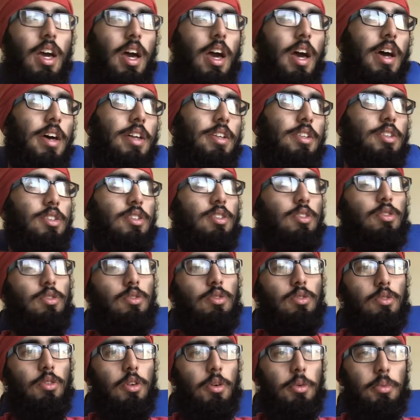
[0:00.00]
had to
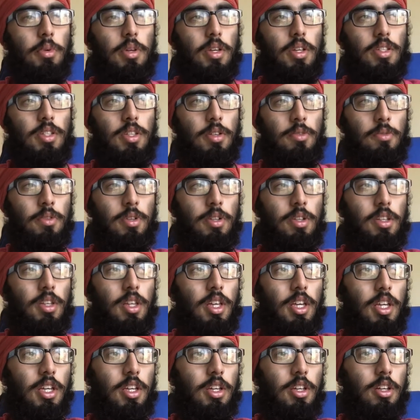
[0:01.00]
quit, because I want to,
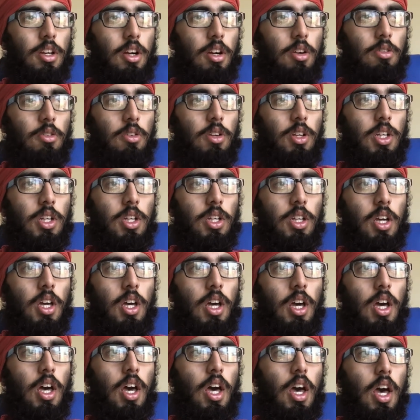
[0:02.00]
like, you know,
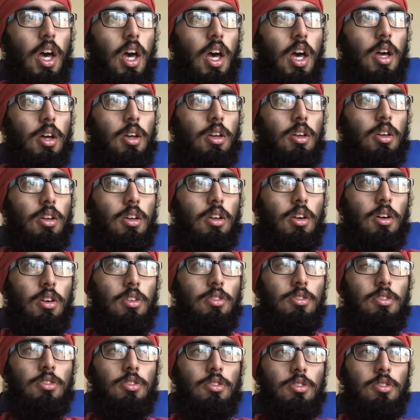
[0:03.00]
go